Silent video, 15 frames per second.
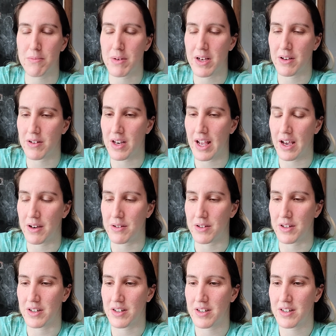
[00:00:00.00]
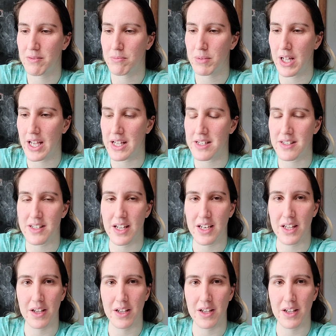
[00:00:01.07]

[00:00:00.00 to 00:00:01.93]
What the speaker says: about our planned San